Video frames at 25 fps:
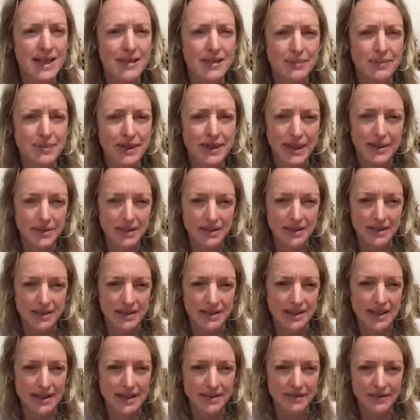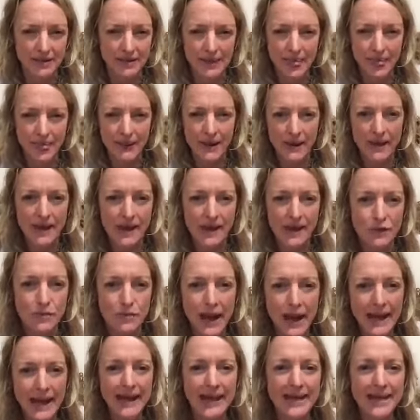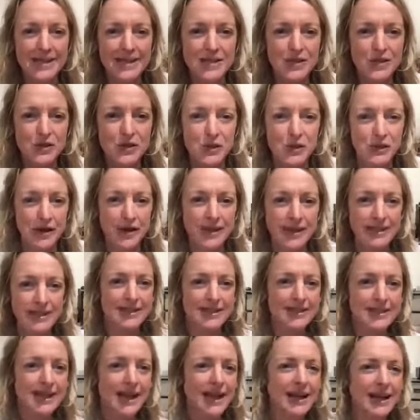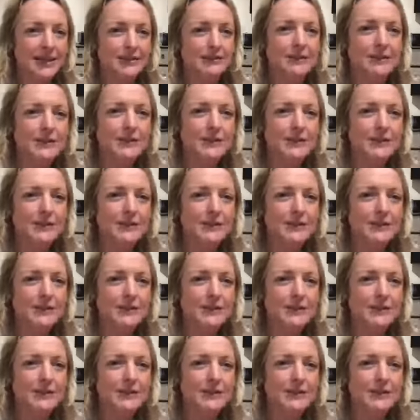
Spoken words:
keep the hips nice and even. If your back leg is straight, exactly,